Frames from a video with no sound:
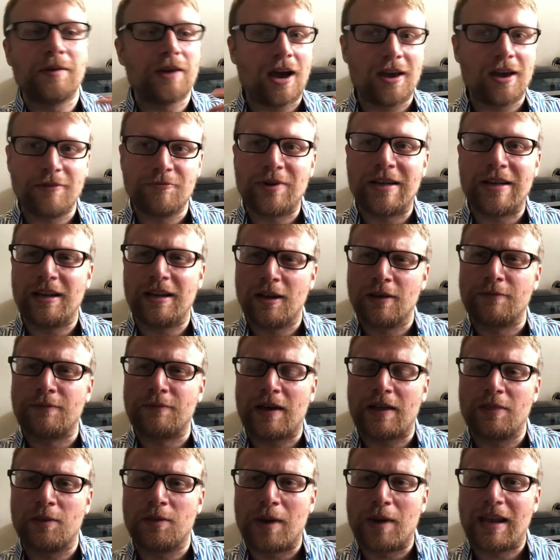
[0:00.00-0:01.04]
I really love
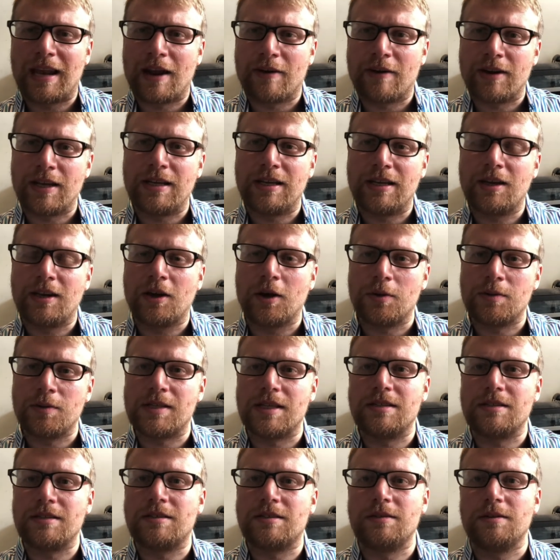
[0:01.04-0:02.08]
the way Larry goes
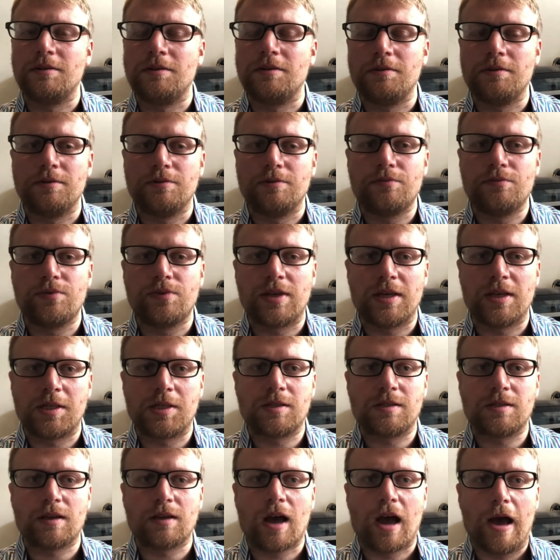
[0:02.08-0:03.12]
into
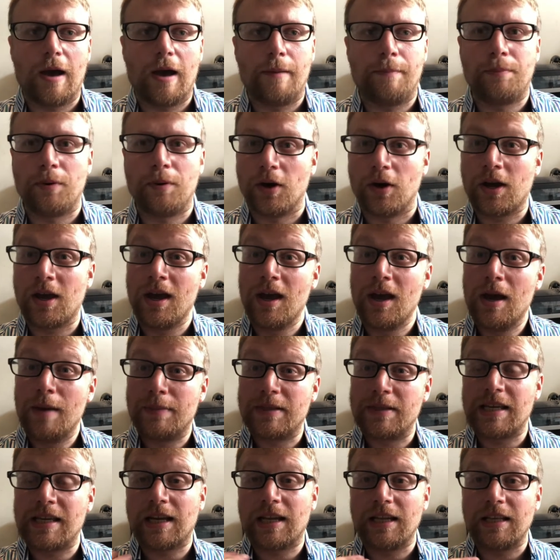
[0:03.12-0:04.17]
this book,
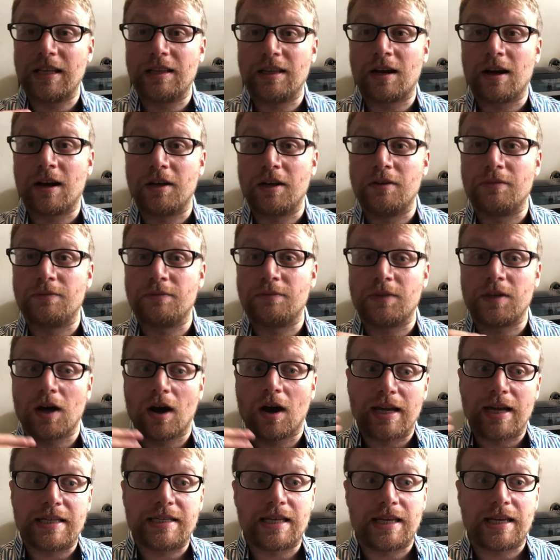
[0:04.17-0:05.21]
particularly the kind of the
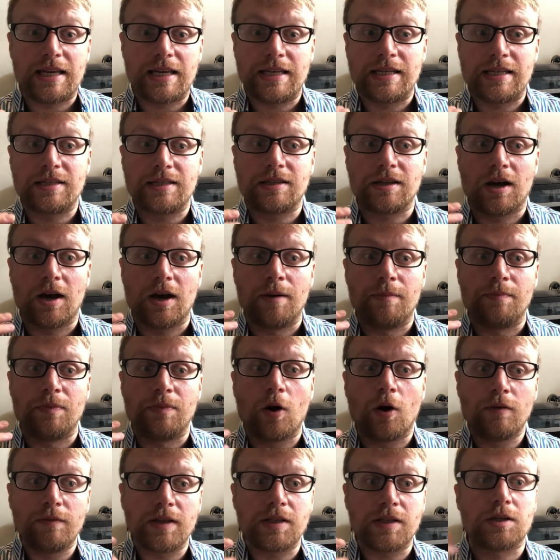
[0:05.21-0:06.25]
ideas
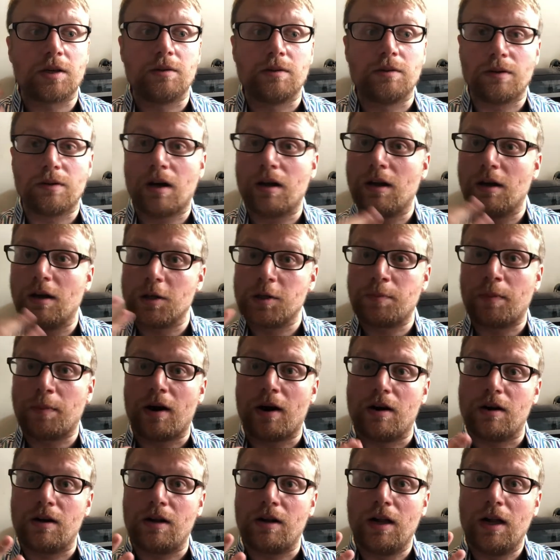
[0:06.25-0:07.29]
of it. So a large
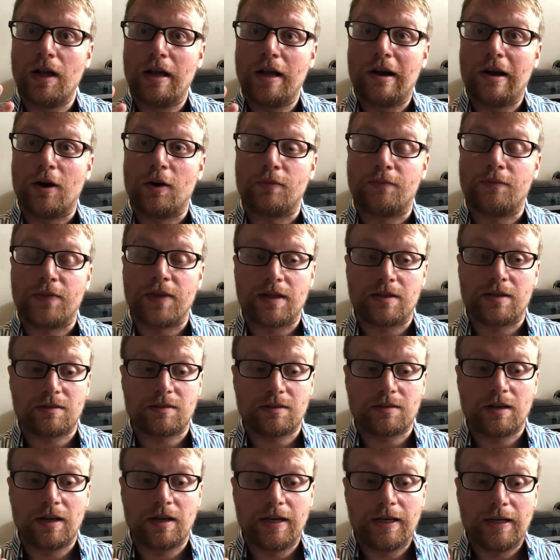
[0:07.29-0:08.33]
part of
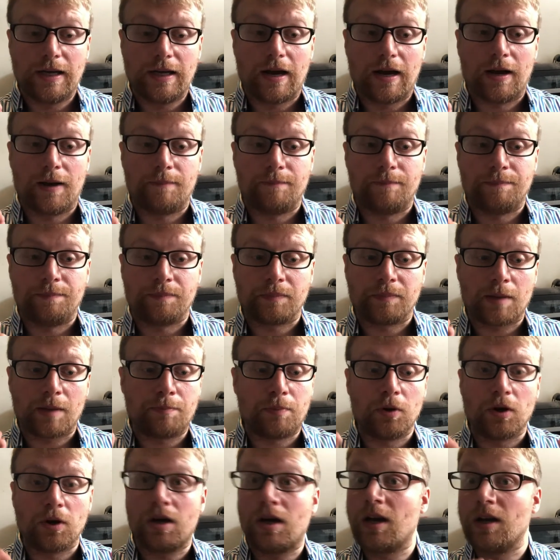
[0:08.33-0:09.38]
this
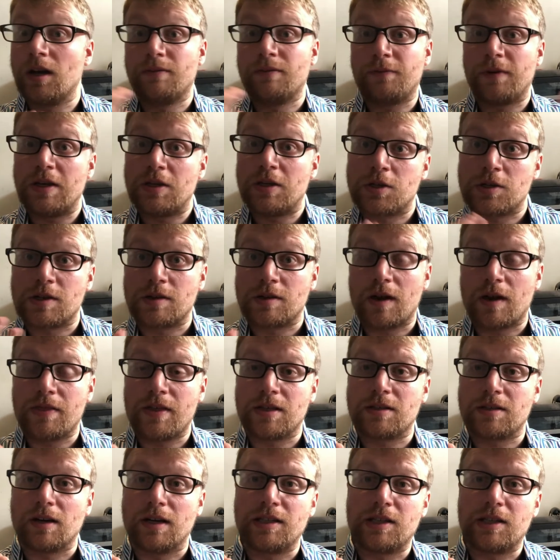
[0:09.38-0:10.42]
book kind of features
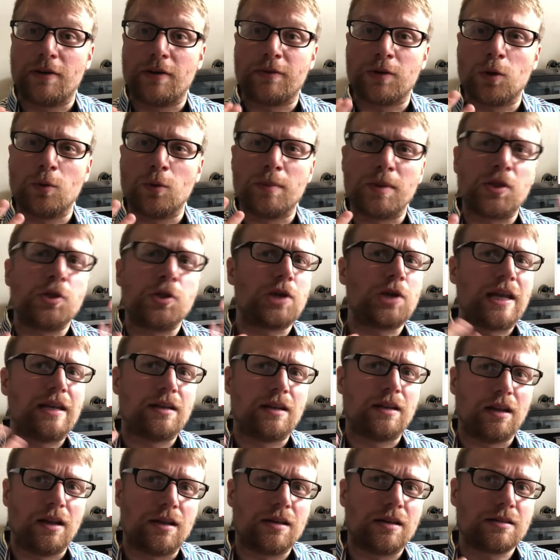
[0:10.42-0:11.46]
this idea of an almost
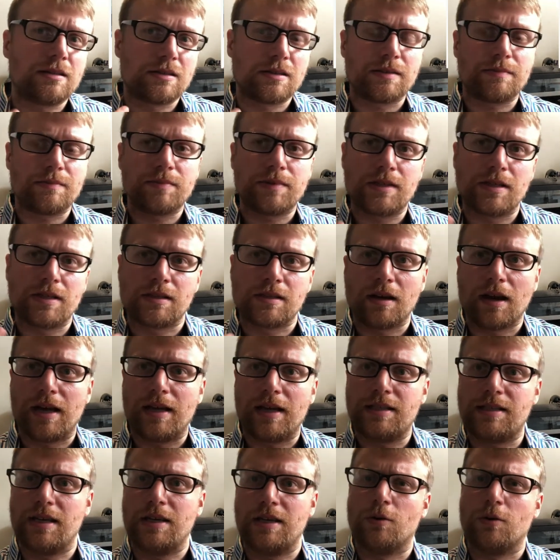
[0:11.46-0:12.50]
genderless
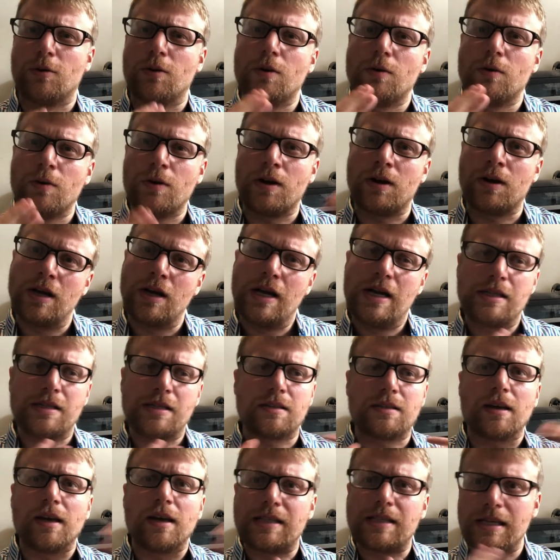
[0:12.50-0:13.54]
society, or a
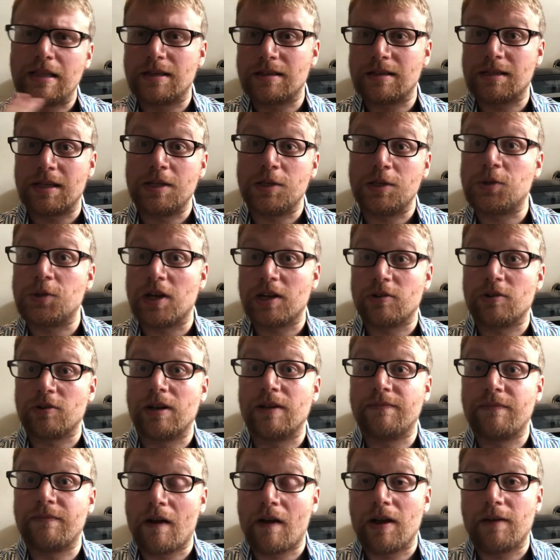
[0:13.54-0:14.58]
society that sees gender in
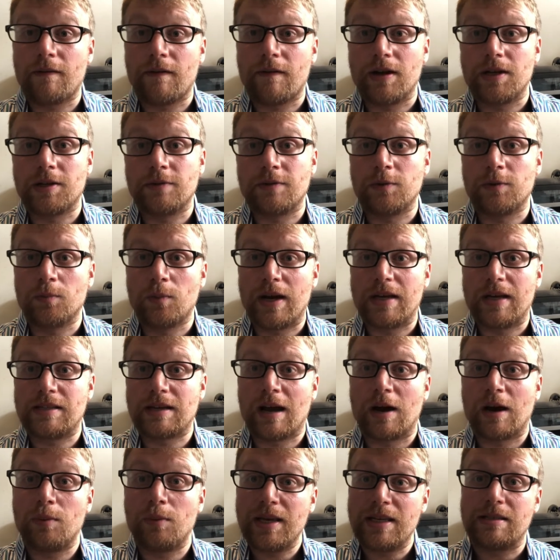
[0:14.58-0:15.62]
a very, very different way to
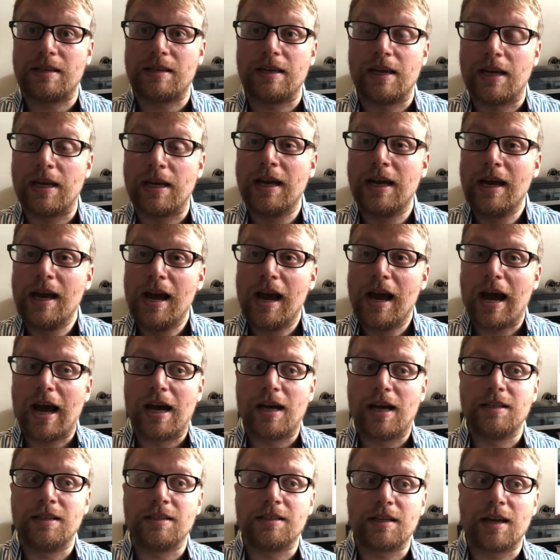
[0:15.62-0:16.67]
how we see it.
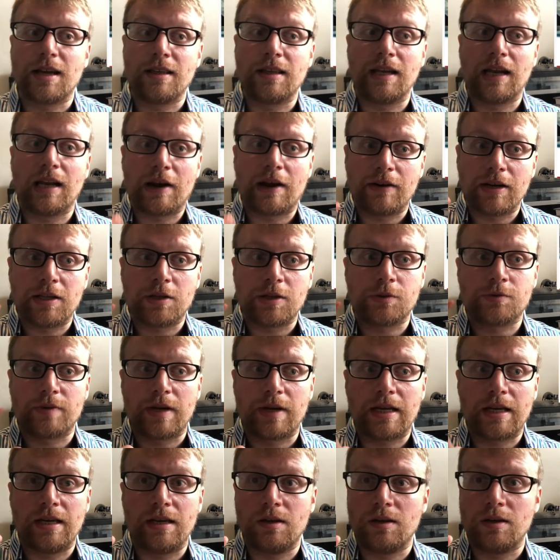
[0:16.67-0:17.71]
And I think Larry does a
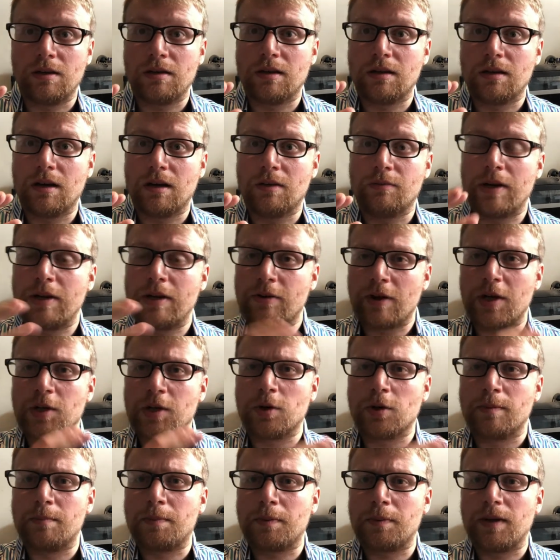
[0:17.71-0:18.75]
really great
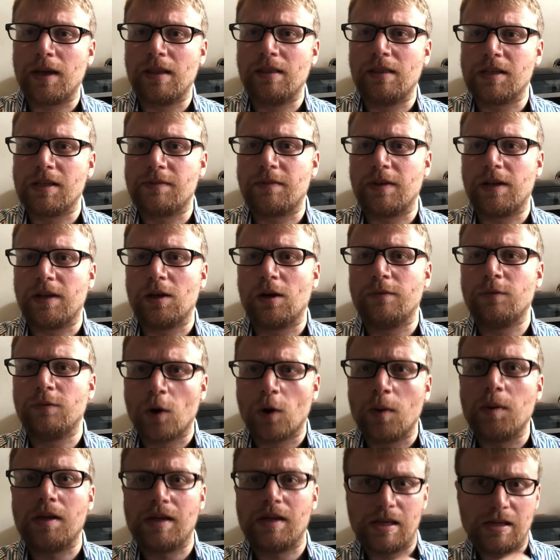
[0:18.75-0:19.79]
job in this video of not
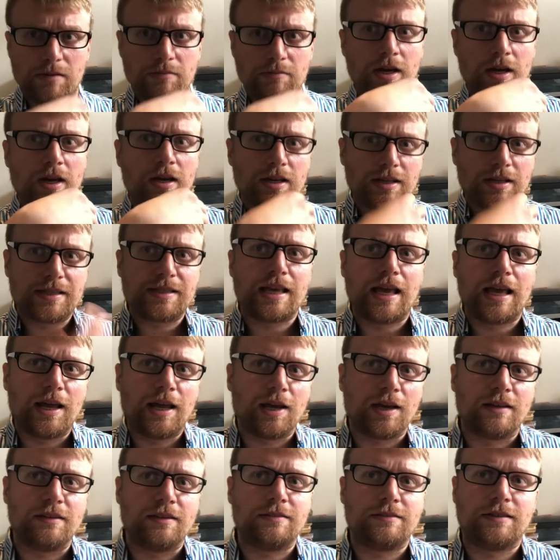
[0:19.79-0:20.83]
only
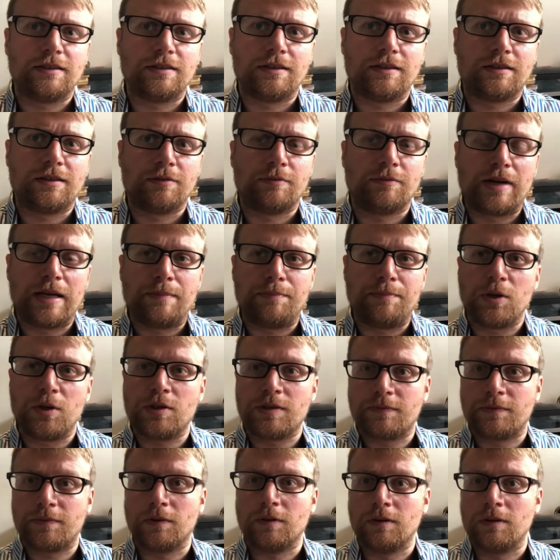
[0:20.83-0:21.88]
selling the really
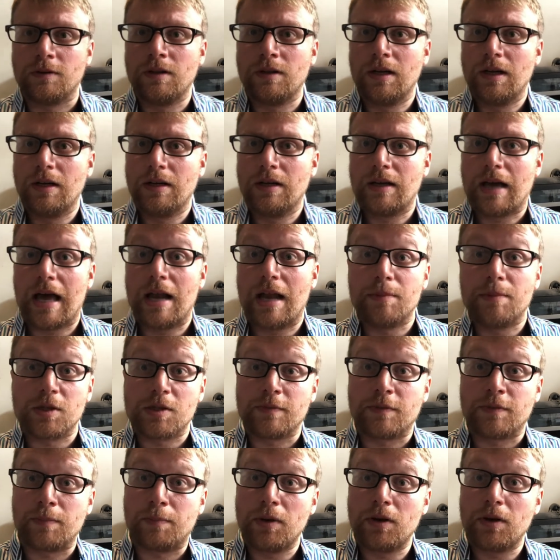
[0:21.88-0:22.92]
beautiful elements
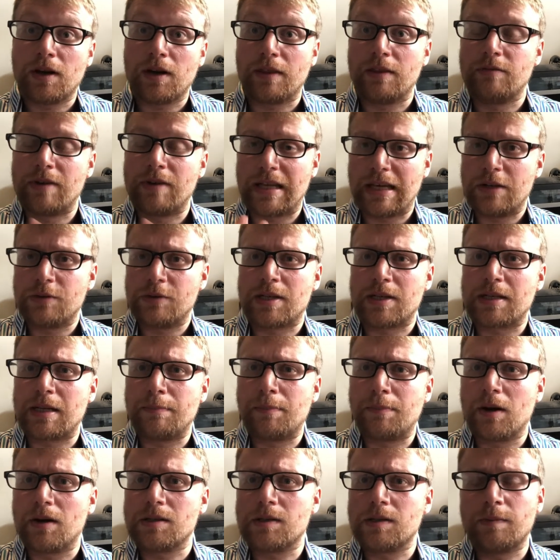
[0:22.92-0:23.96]
of the book and the really interesting
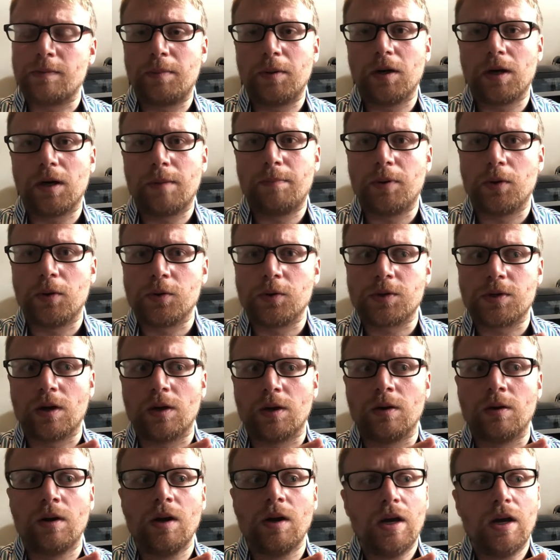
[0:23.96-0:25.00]
parts of the book, but
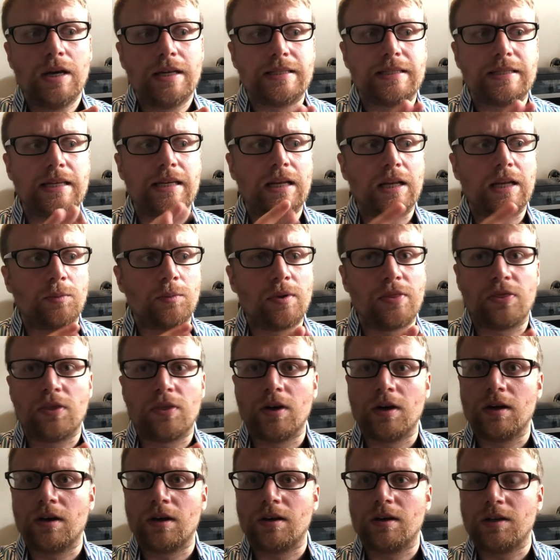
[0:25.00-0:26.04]
also dealing with
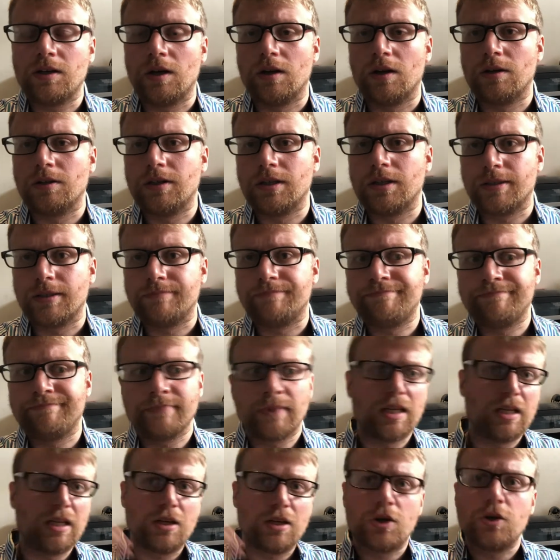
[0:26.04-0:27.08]
the
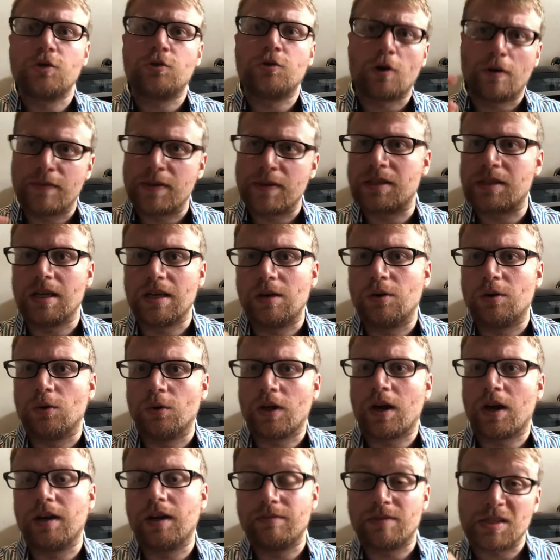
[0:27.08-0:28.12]
controversy or
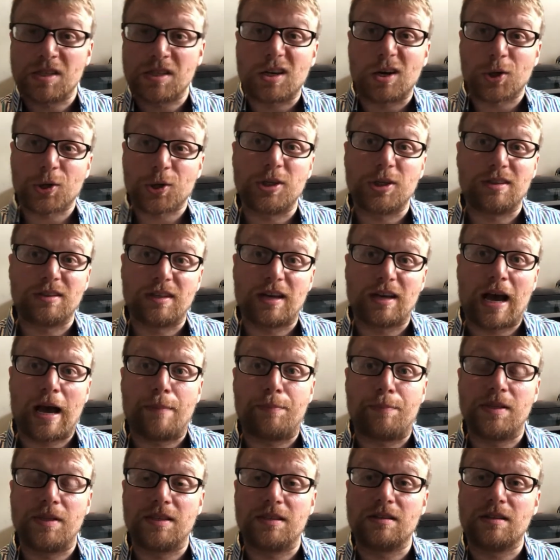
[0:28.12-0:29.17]
the kind of discussion that
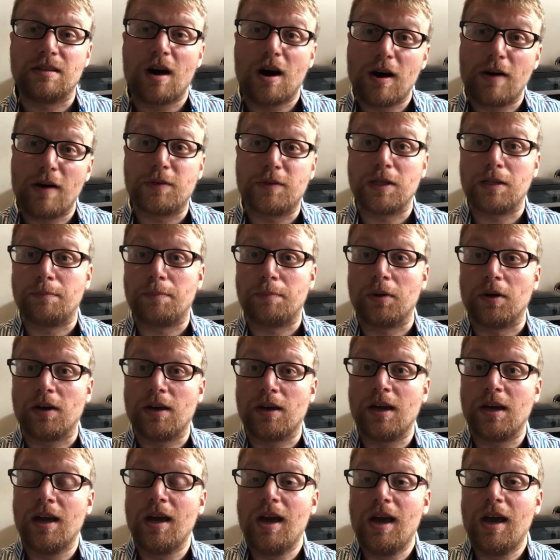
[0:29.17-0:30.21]
happened after the
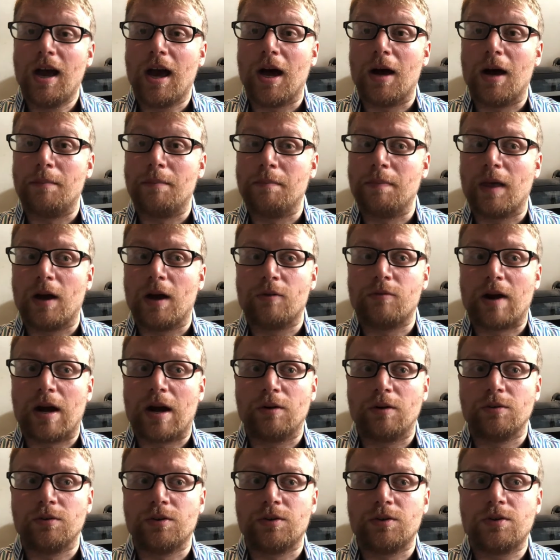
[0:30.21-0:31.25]
book
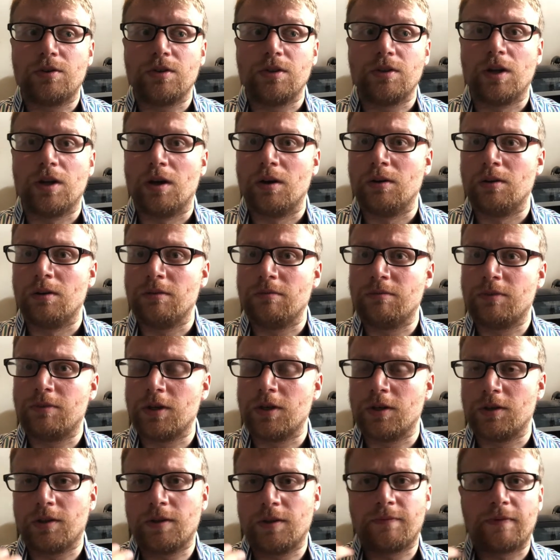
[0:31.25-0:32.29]
around, you know,
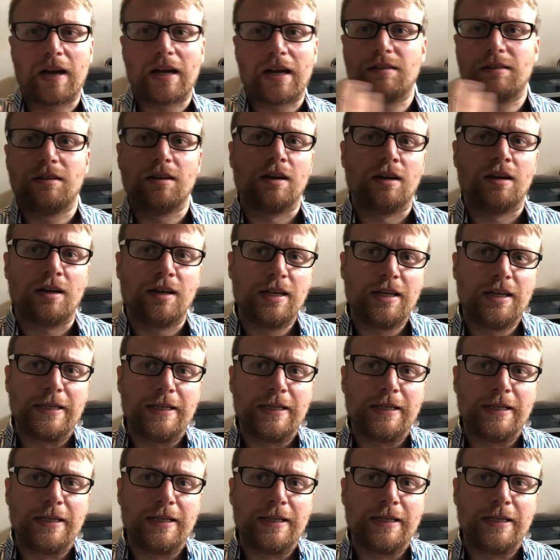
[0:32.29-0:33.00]
the fact that